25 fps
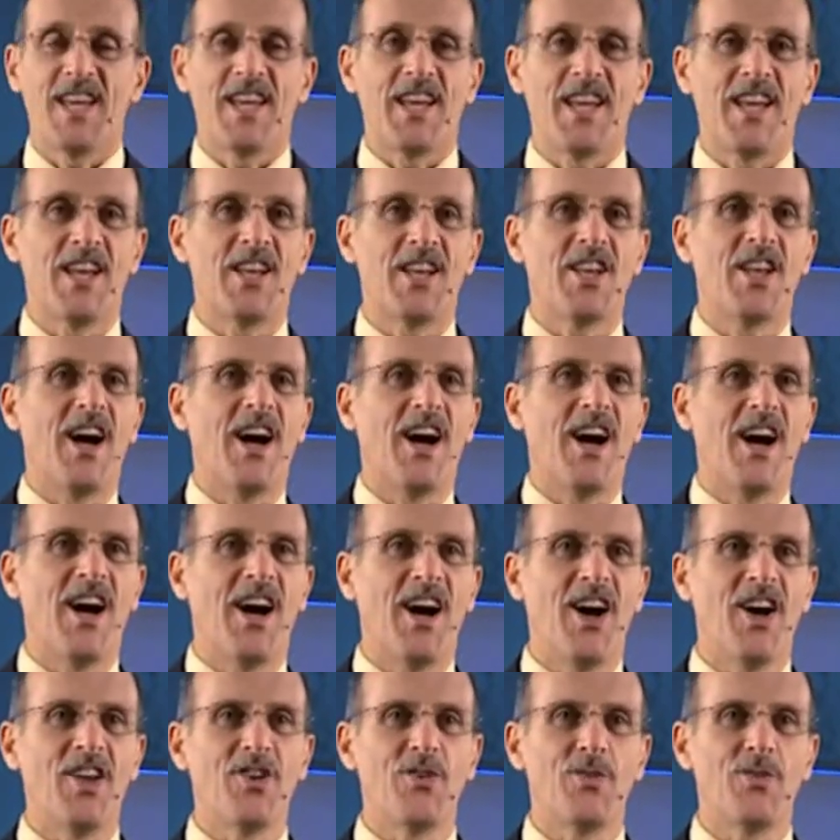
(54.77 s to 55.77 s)
in one
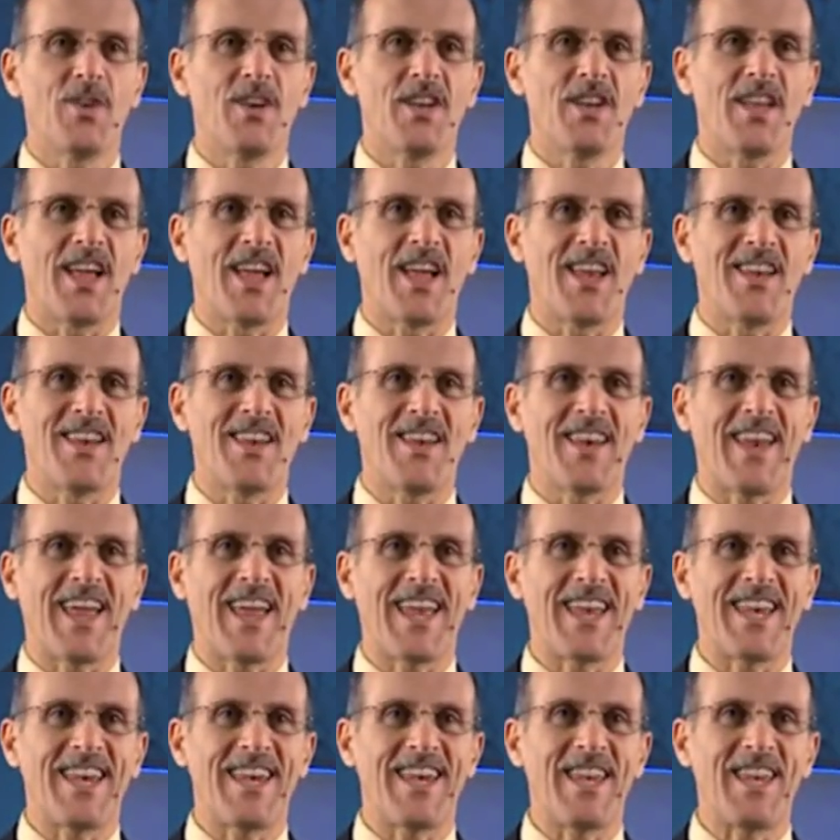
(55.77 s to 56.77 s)
hundred
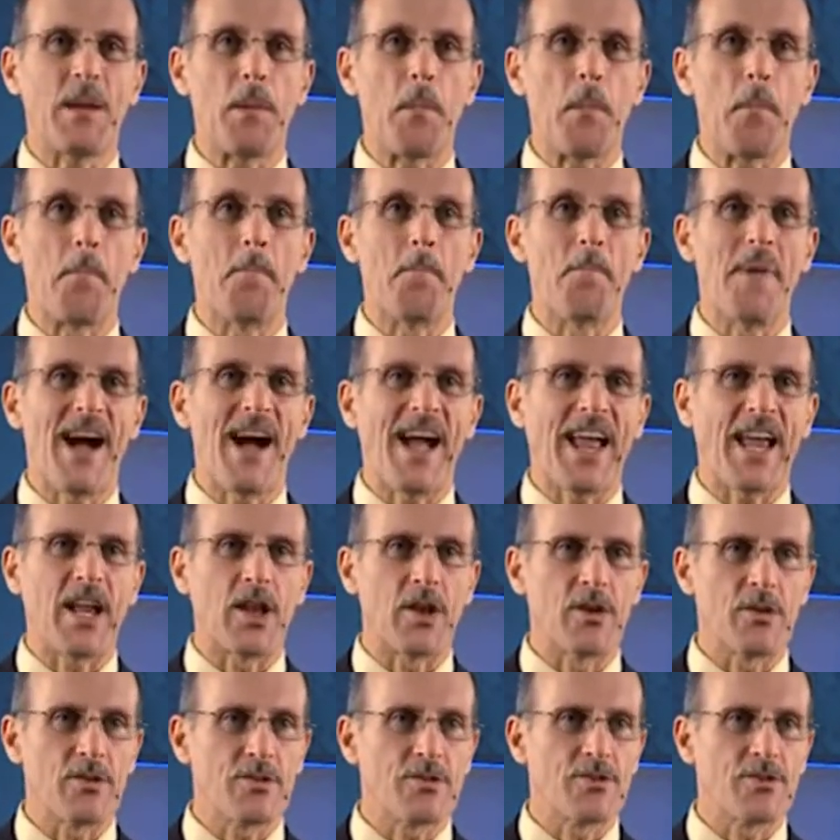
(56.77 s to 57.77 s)
ninety
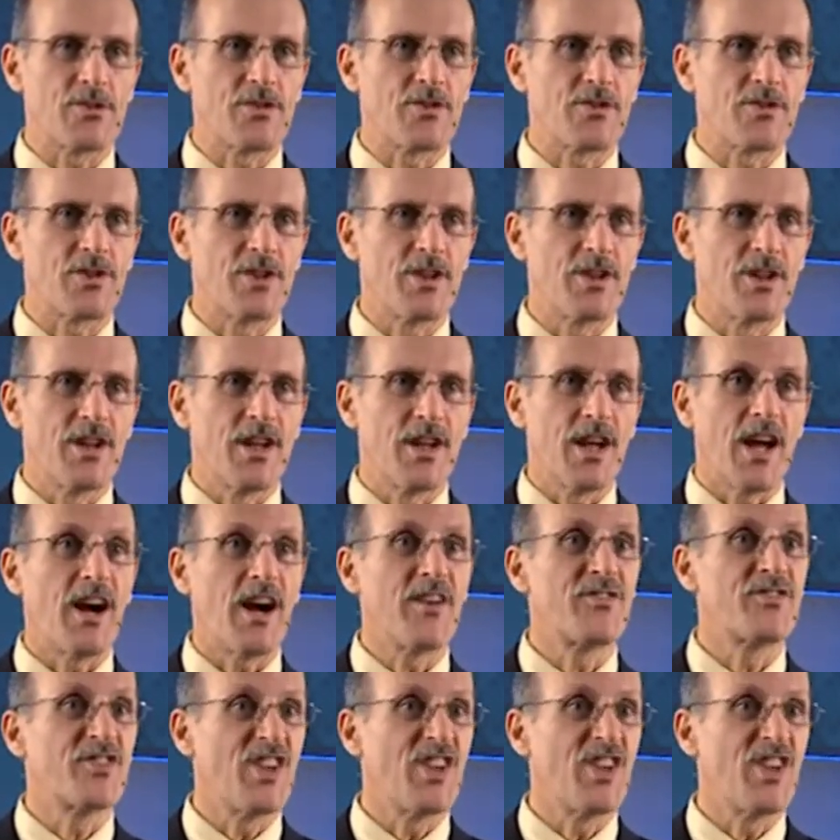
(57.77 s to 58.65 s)
miles of